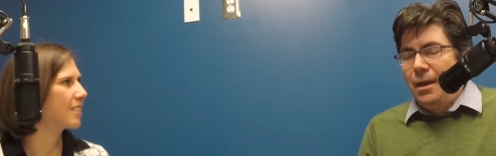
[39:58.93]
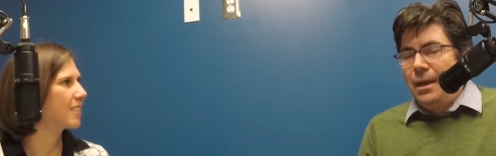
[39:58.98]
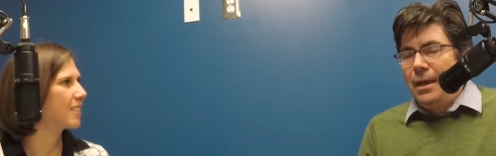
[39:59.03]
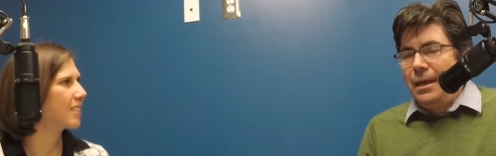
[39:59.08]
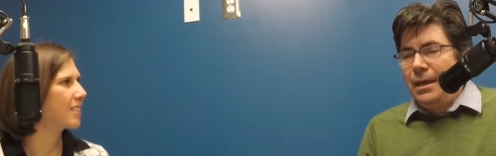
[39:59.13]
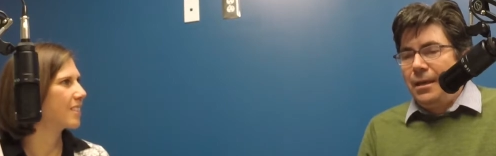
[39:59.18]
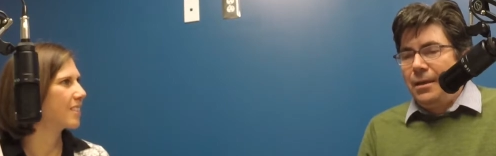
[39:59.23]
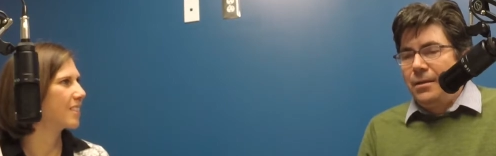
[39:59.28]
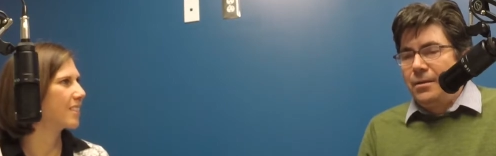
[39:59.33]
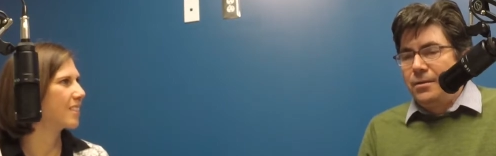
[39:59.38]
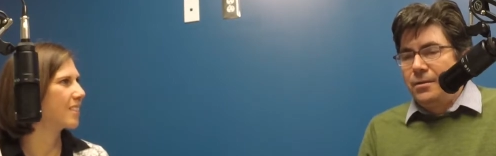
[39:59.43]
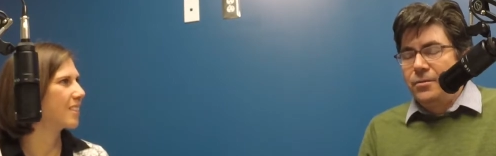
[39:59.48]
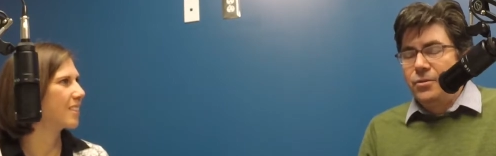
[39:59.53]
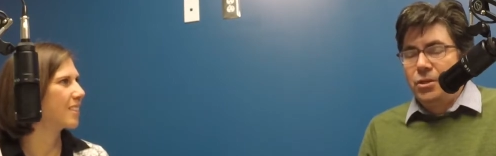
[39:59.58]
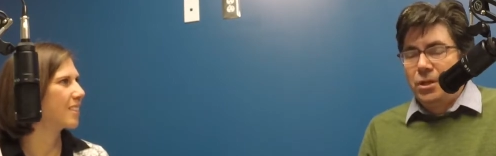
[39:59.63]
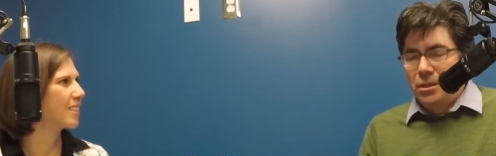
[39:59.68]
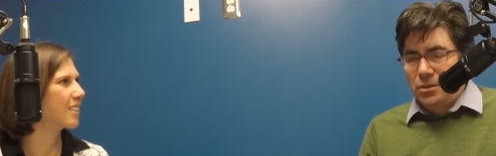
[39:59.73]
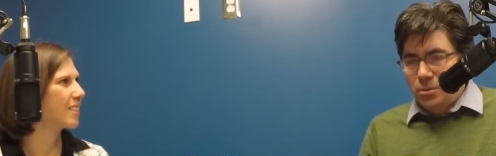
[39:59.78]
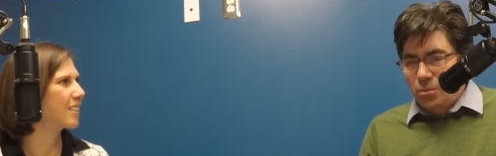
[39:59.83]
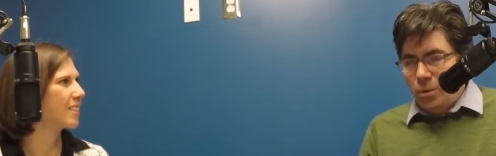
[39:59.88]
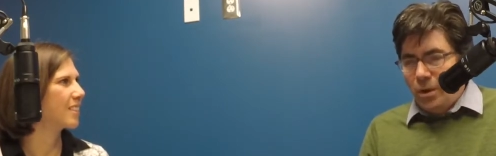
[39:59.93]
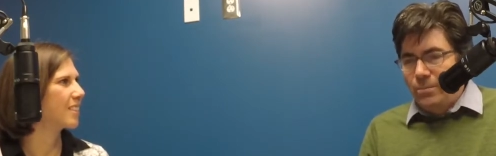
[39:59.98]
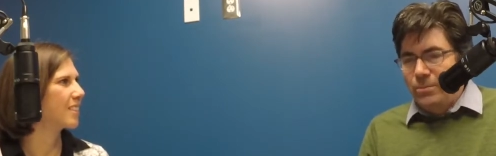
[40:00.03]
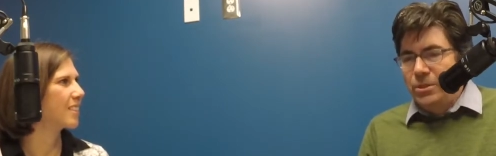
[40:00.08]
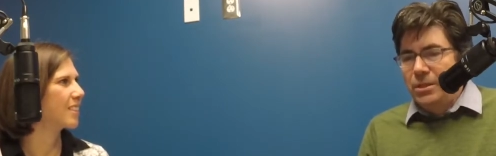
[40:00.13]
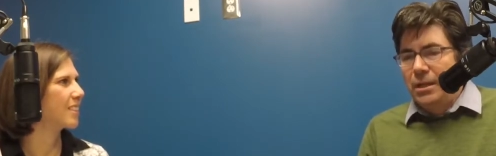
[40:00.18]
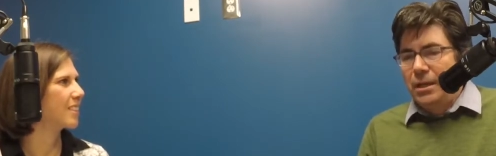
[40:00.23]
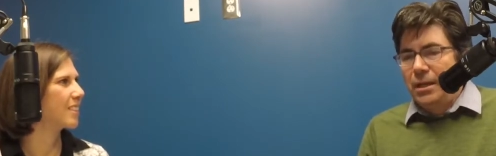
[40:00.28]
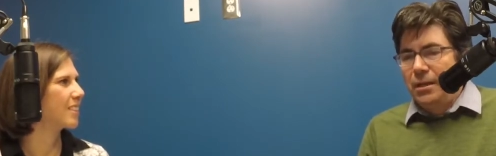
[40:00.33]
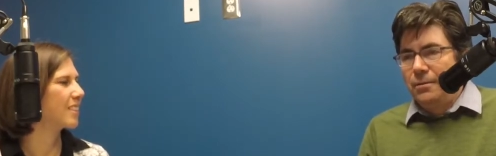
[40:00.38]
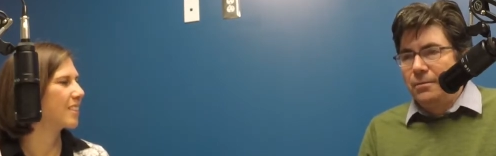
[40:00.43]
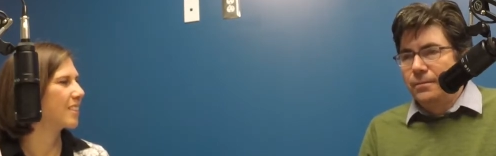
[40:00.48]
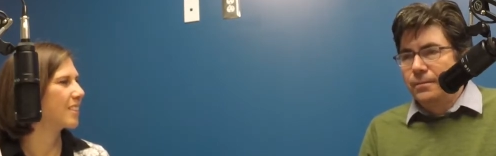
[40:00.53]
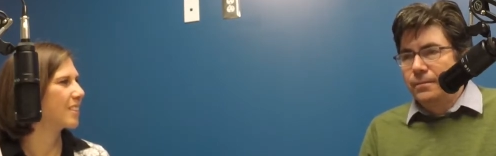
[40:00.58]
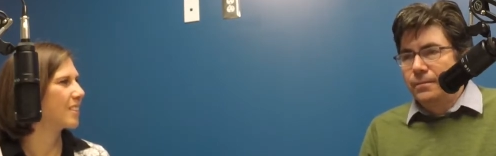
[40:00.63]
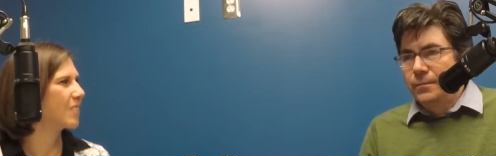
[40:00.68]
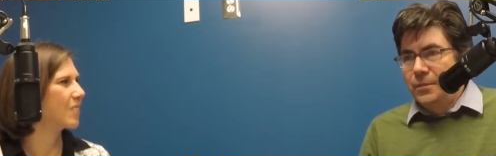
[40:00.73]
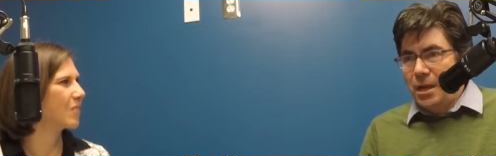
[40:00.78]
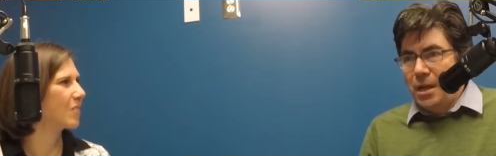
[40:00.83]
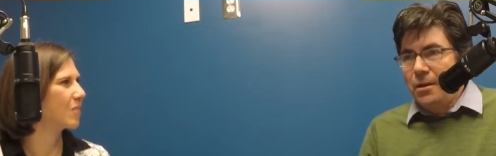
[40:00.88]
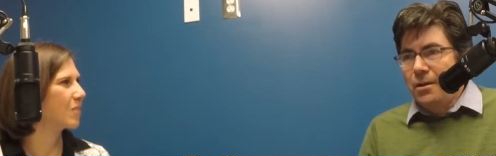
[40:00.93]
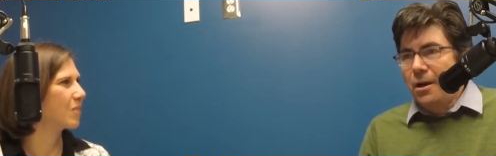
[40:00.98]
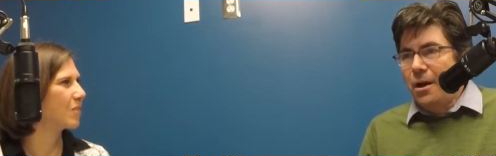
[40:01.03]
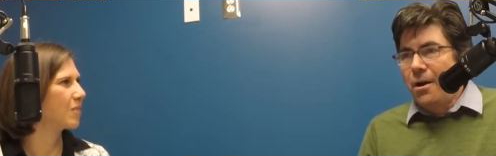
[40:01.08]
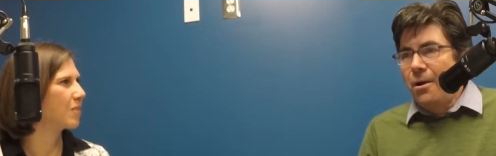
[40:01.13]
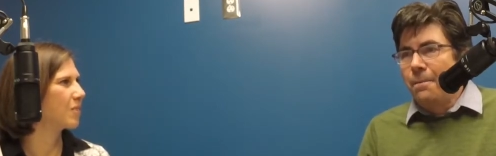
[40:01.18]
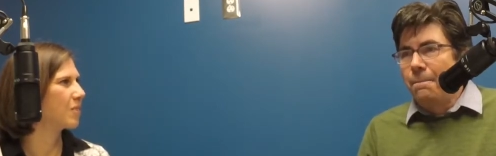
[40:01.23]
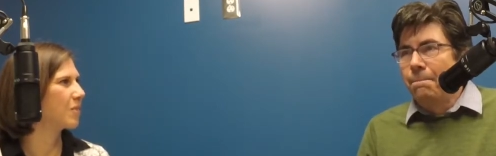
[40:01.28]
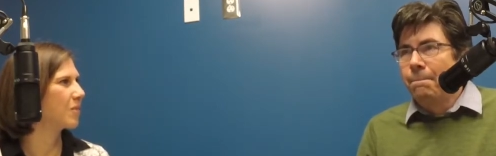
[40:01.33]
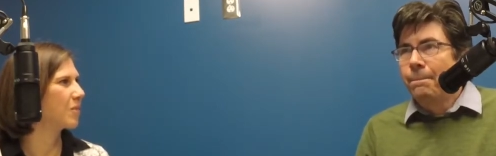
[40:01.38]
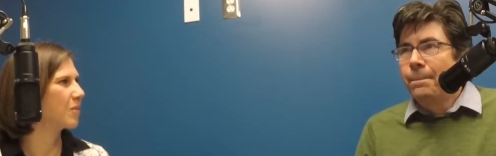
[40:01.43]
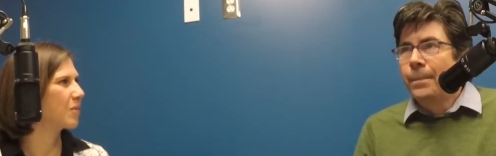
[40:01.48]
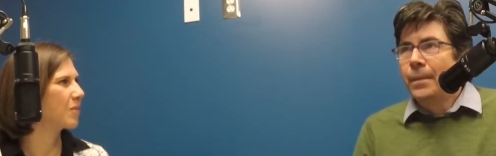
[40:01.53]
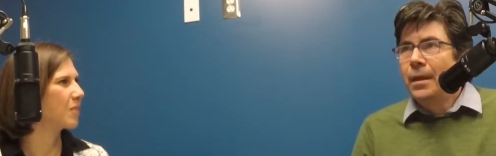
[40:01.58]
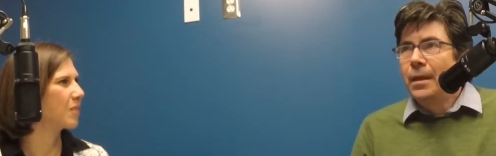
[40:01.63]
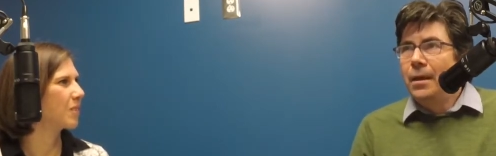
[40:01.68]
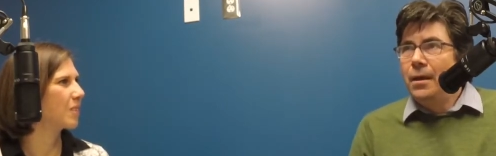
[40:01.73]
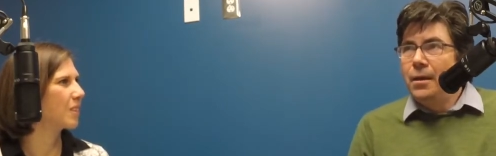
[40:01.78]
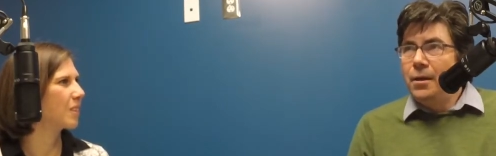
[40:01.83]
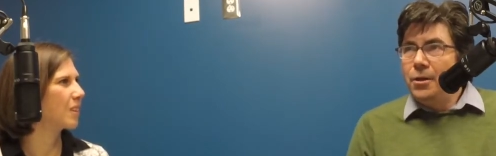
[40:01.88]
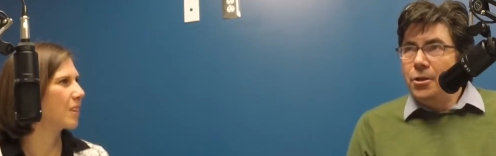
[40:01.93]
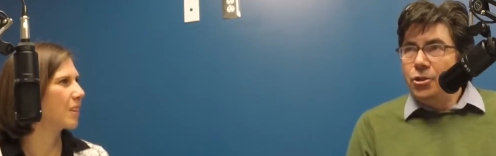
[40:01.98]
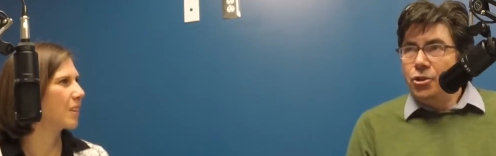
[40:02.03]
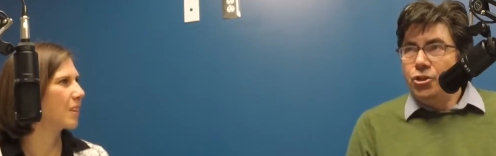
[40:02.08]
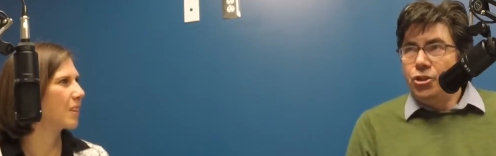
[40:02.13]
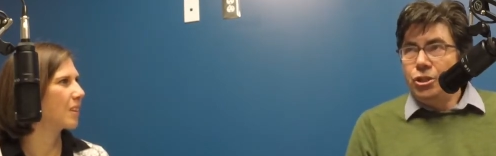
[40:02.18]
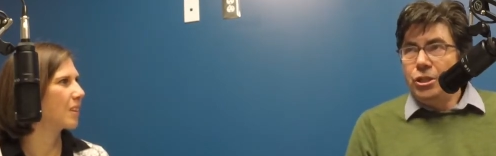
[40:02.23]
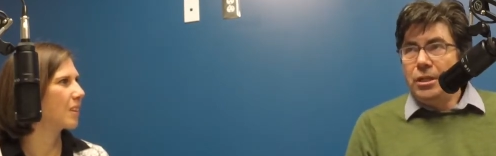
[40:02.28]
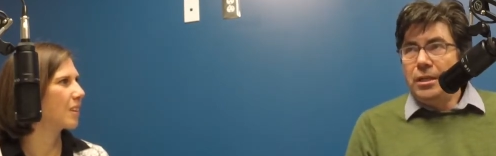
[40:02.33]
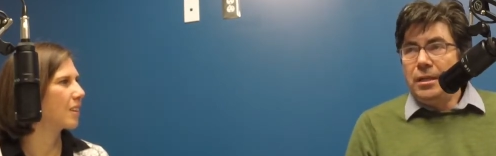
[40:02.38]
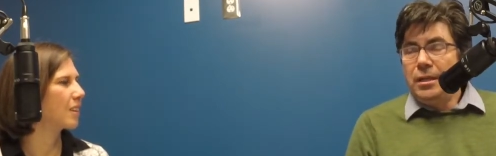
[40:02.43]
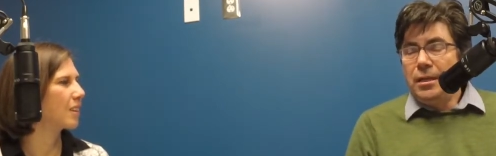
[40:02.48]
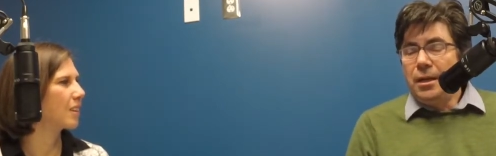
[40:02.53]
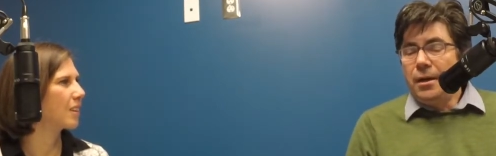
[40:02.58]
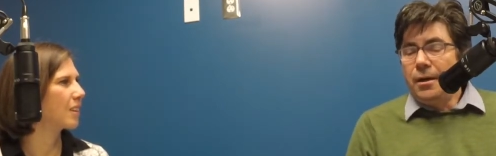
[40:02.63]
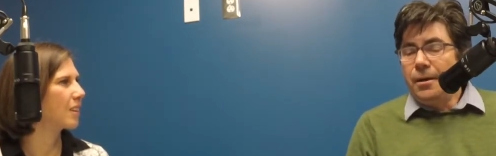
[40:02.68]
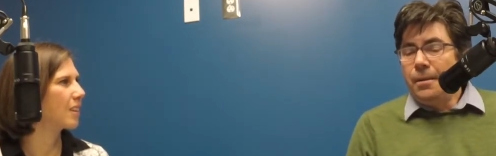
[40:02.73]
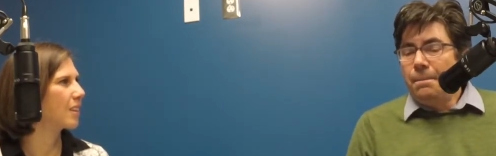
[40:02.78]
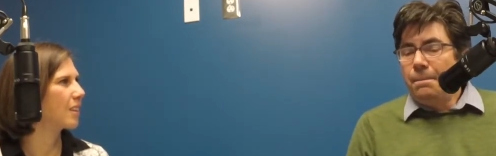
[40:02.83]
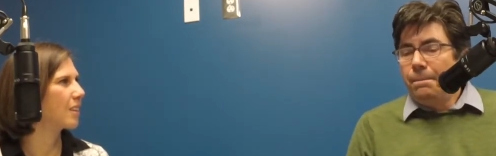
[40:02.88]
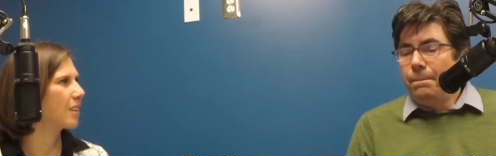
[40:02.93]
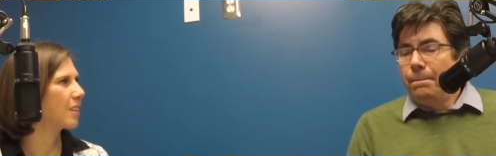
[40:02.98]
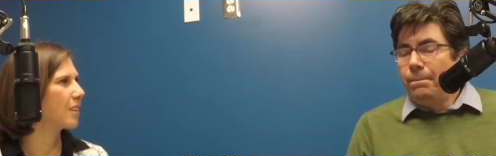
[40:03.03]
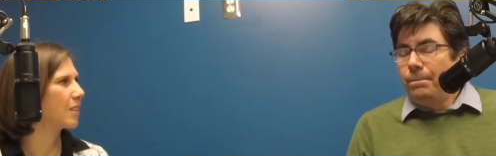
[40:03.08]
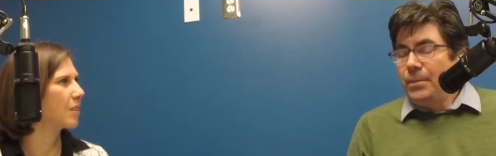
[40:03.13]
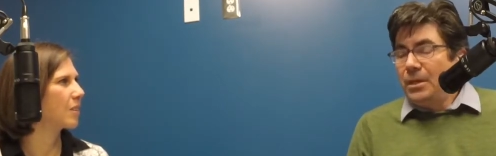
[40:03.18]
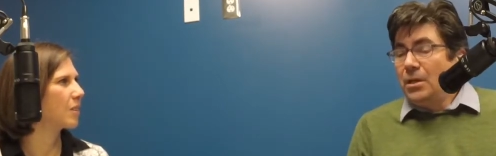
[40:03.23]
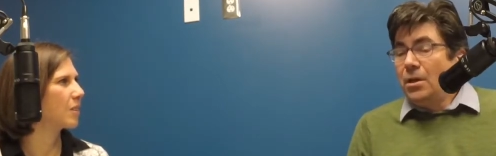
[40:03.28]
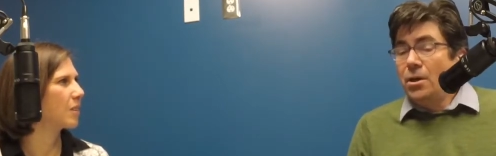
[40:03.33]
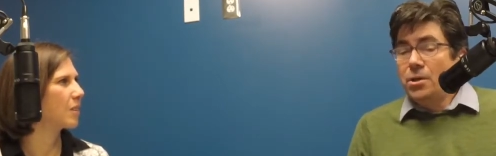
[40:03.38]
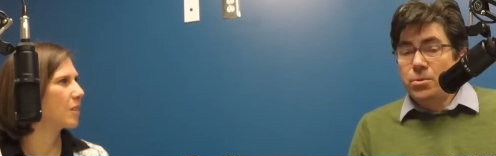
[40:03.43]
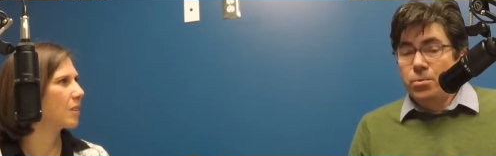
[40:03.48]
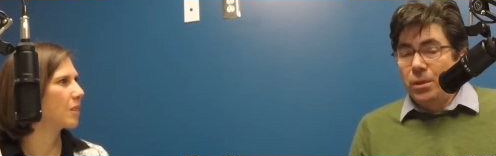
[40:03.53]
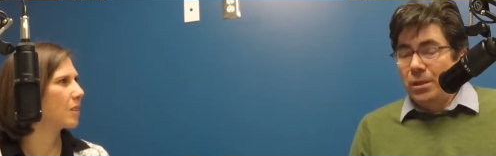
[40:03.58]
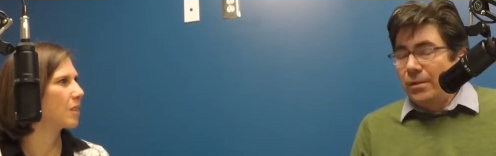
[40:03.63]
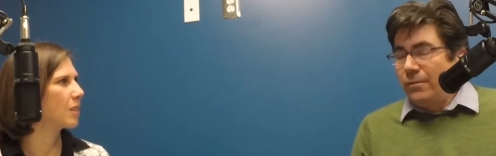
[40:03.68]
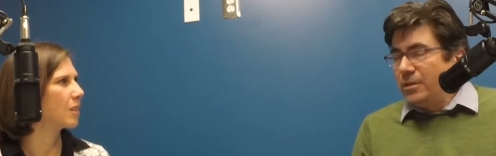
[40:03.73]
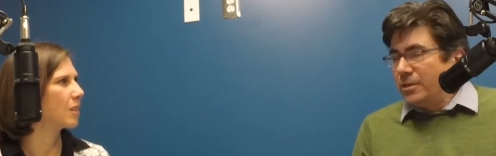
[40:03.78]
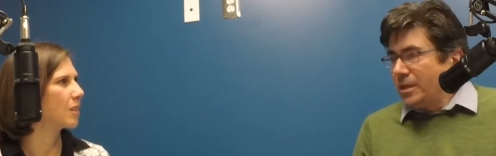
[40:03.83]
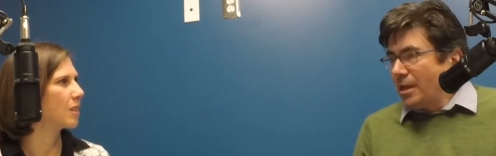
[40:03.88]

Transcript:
Speaker 1: And she has a website.com. She um, because we live in